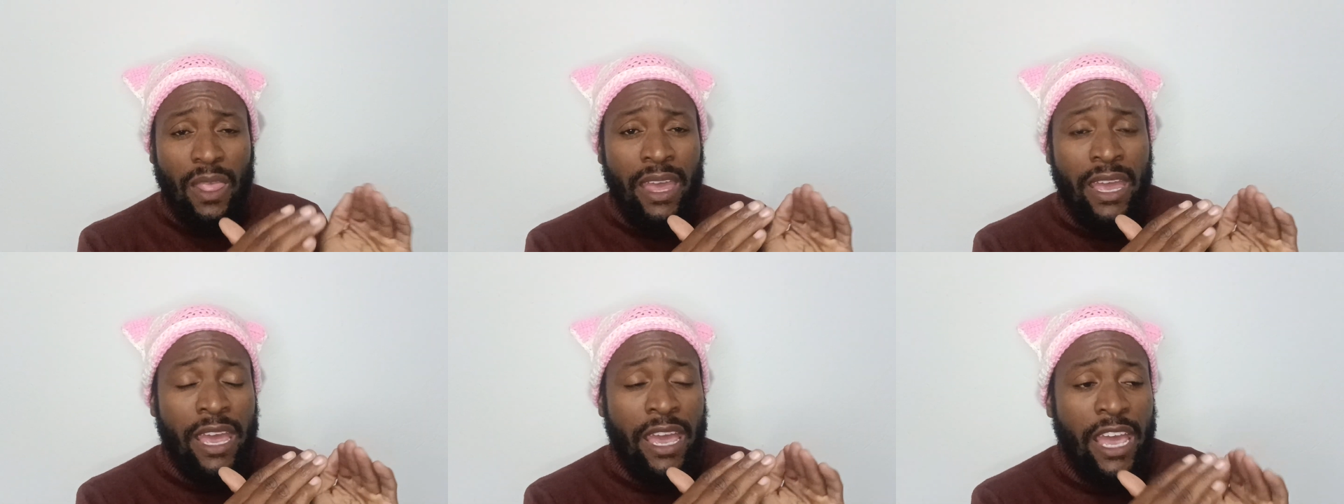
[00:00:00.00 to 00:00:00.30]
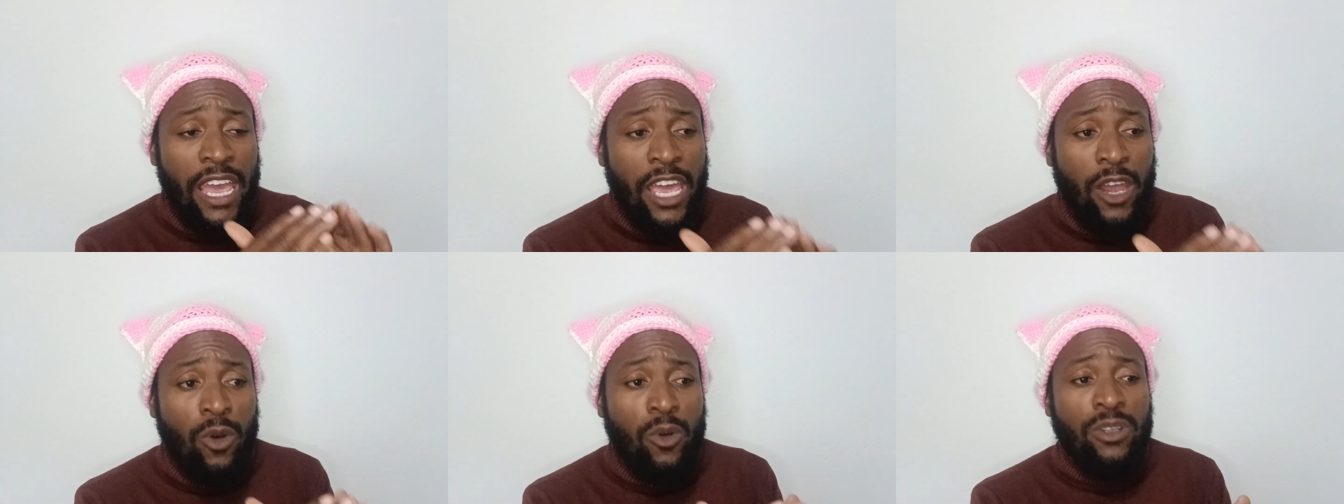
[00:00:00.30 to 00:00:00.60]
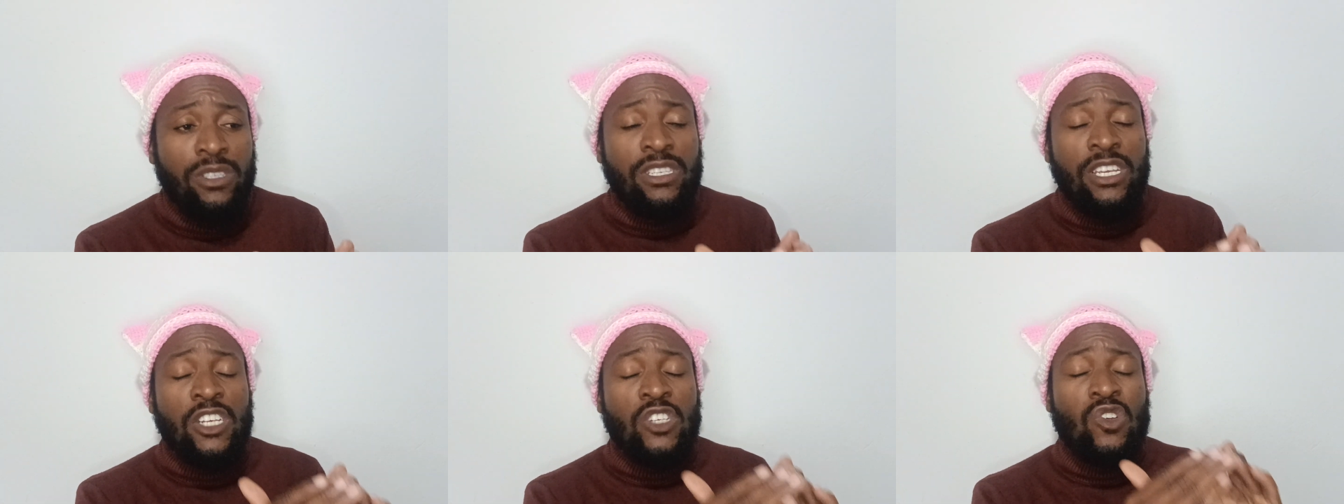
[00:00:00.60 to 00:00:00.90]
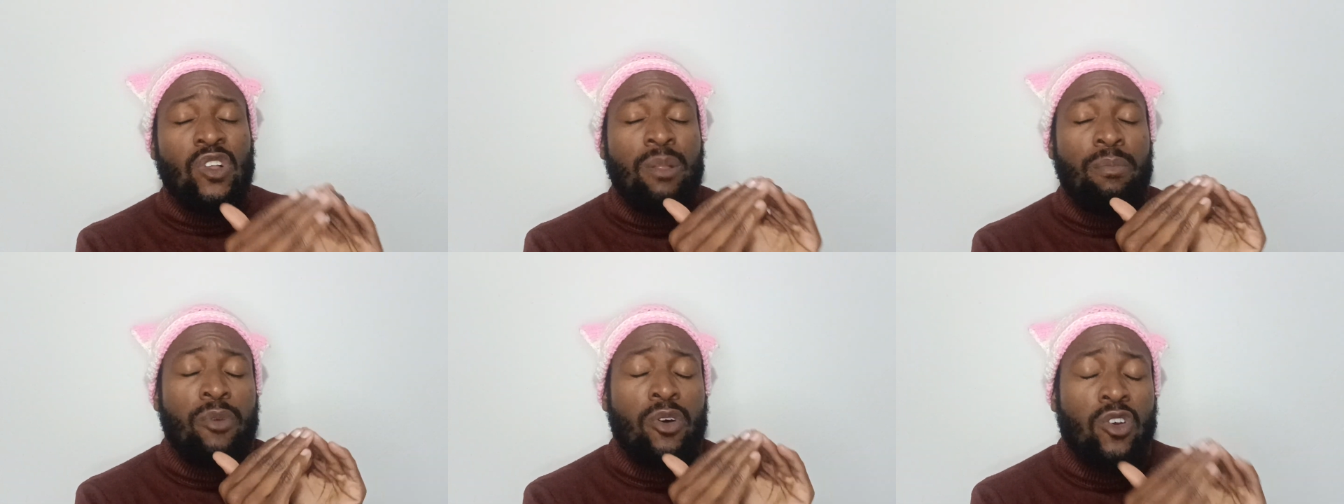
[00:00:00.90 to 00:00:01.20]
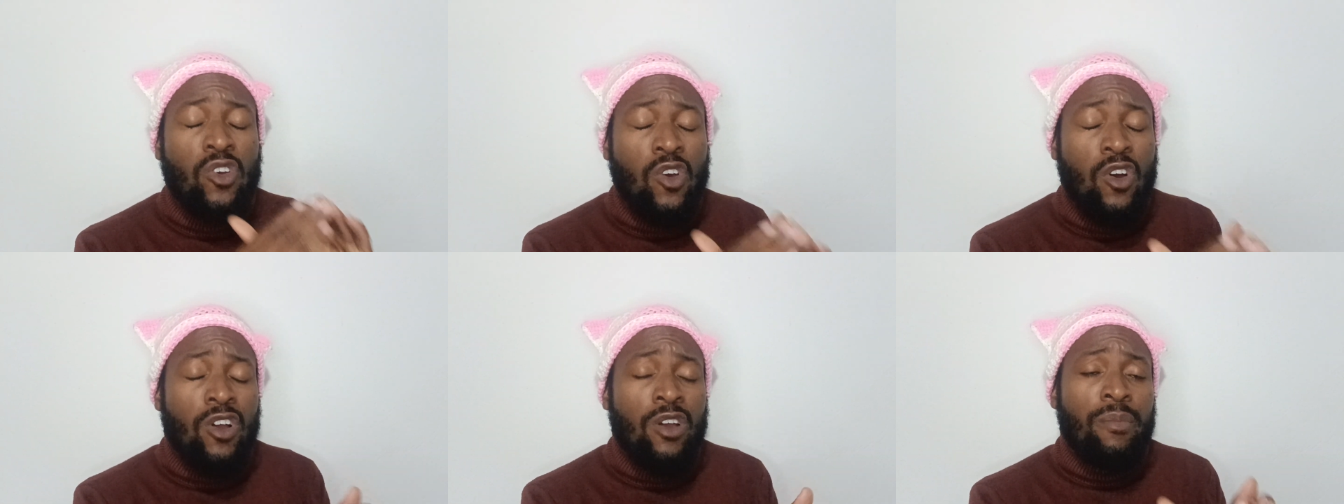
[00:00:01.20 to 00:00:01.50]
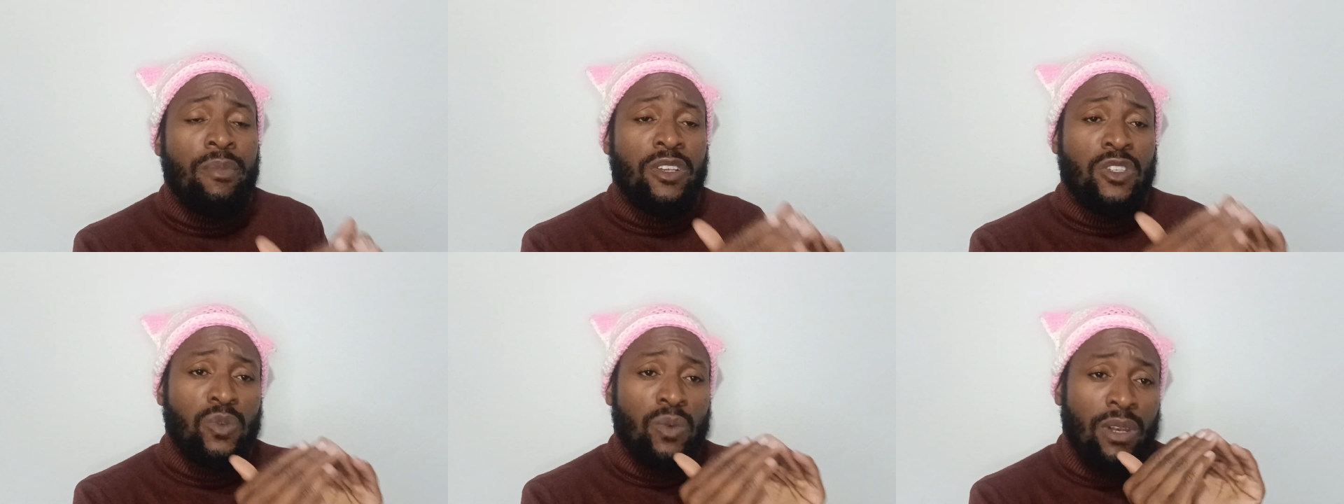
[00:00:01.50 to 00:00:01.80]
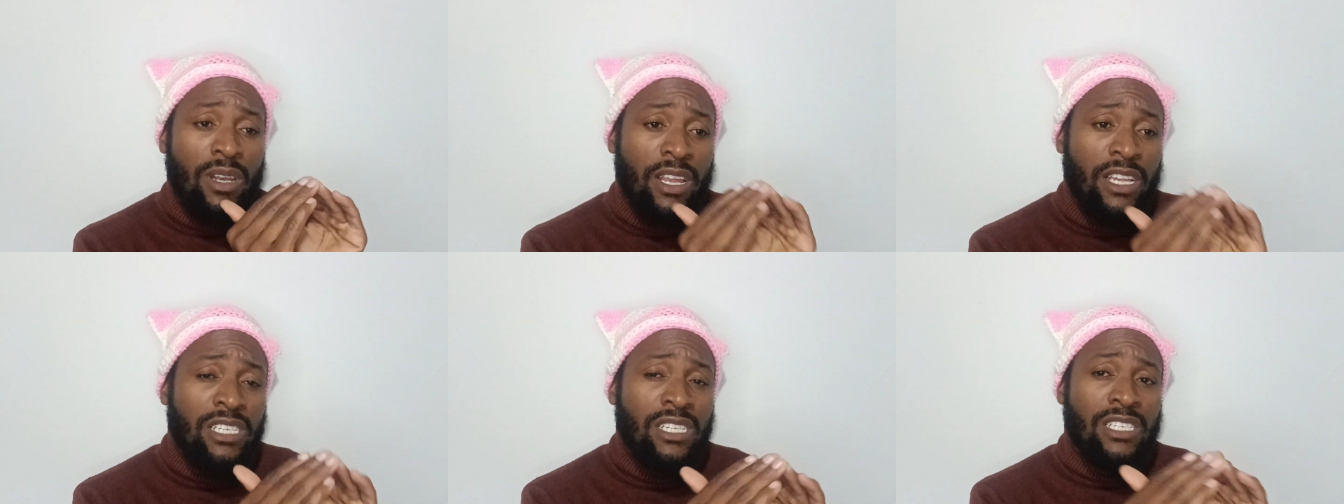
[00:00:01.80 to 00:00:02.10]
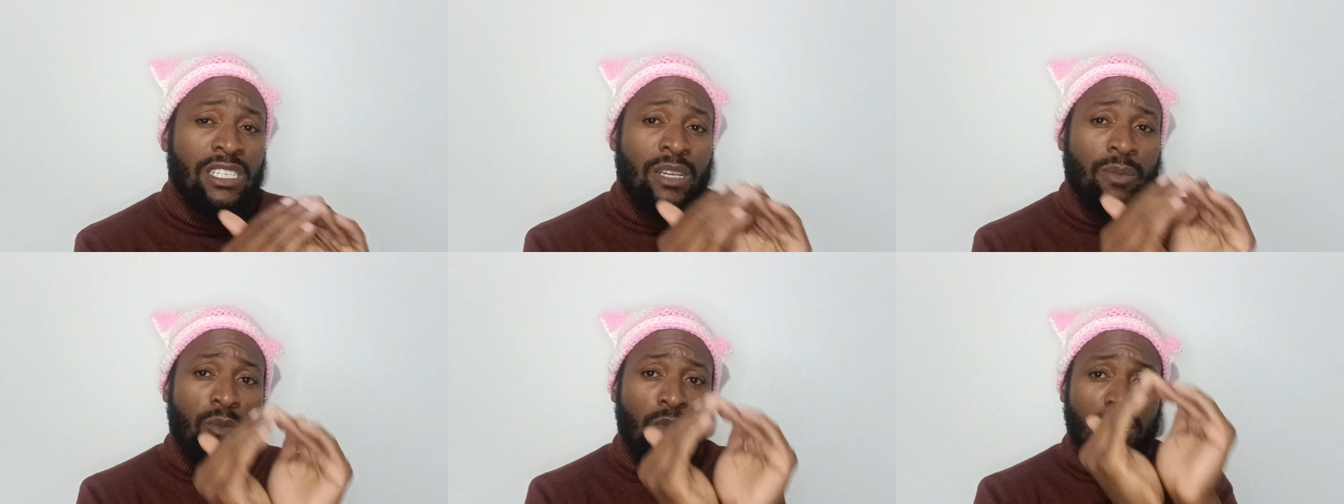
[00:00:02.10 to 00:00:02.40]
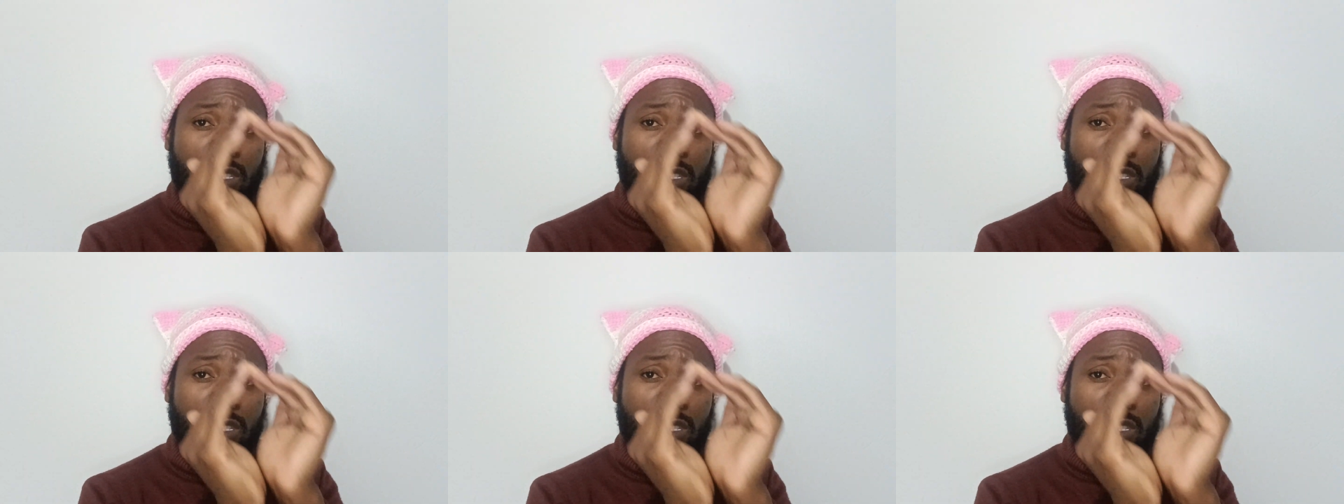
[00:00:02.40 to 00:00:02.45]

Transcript: a heterosexual monogamous relationship